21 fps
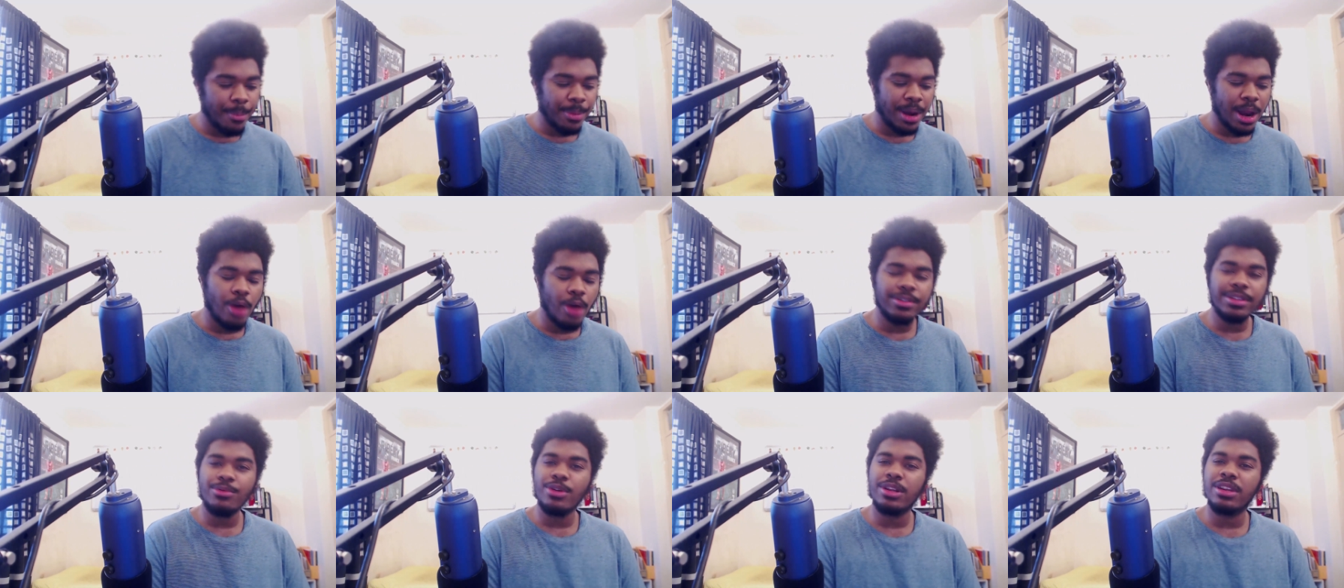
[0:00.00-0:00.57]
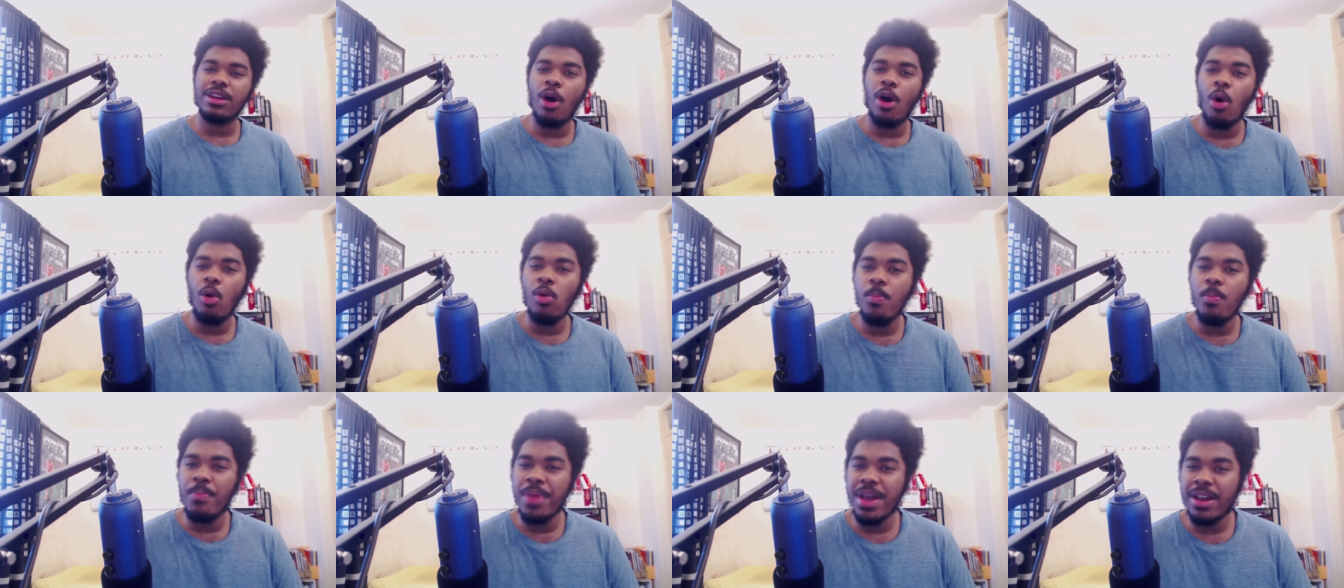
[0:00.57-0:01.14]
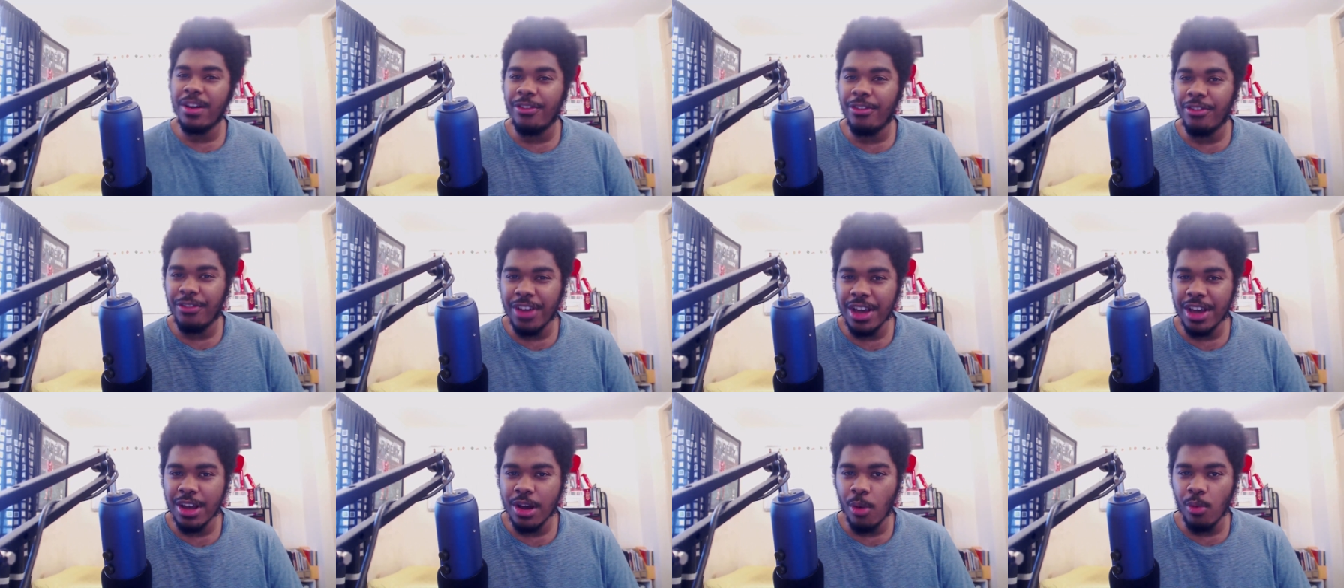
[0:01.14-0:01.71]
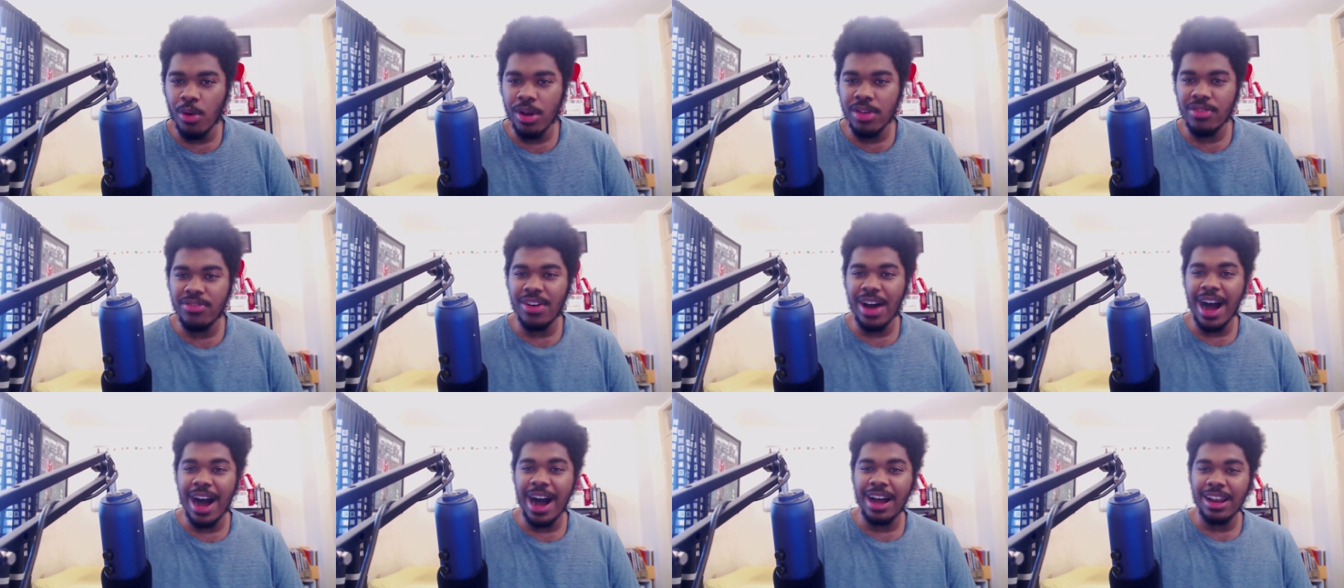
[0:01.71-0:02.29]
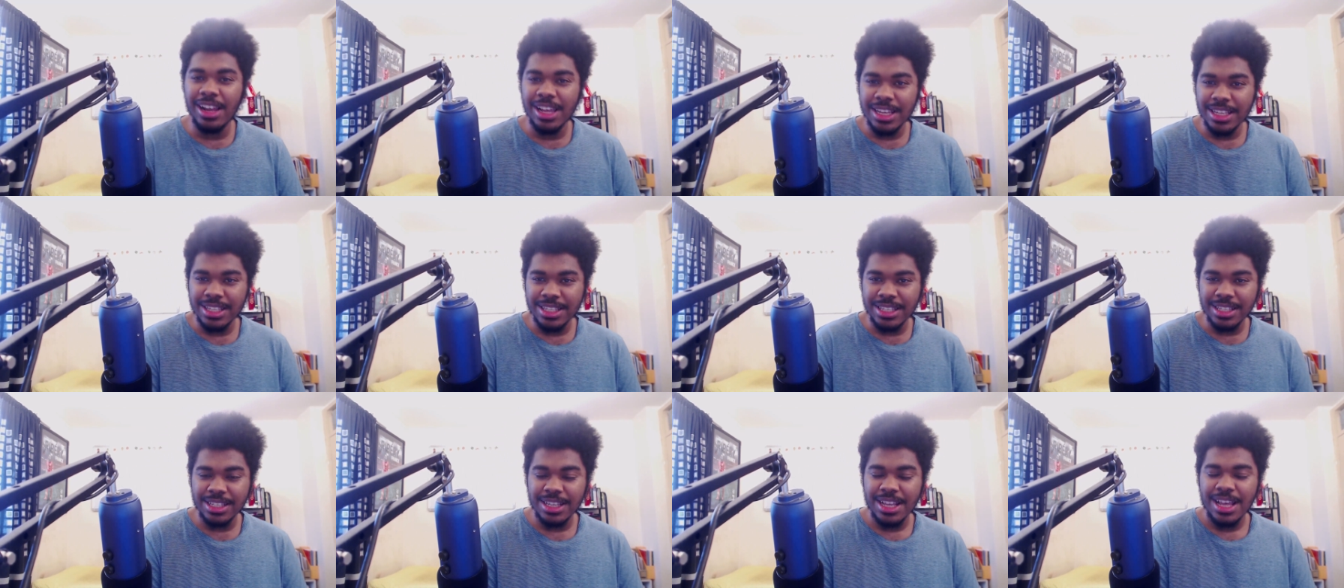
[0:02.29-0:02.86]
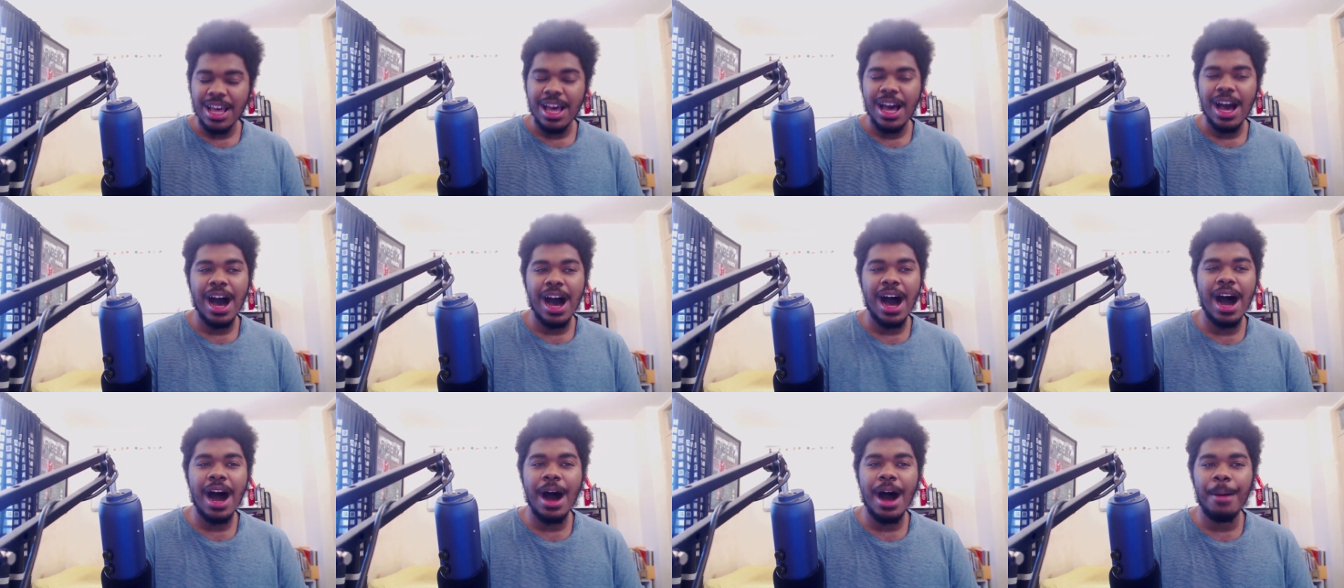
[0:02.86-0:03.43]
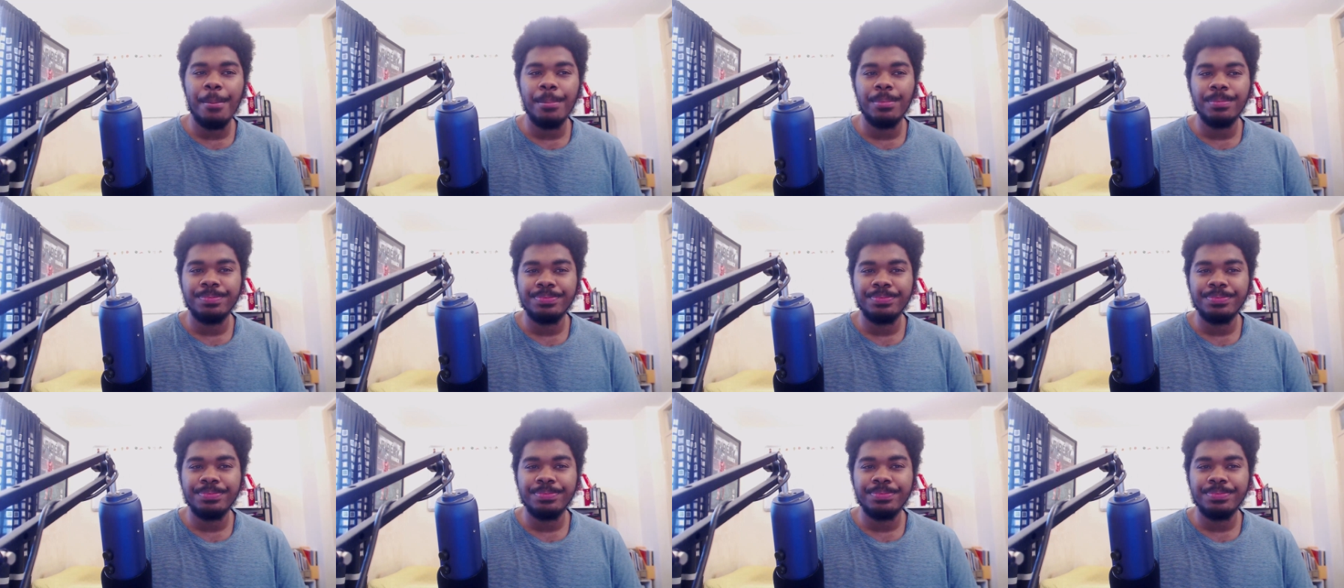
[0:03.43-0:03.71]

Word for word: and then obviously we had the whole big thing with Alex, um,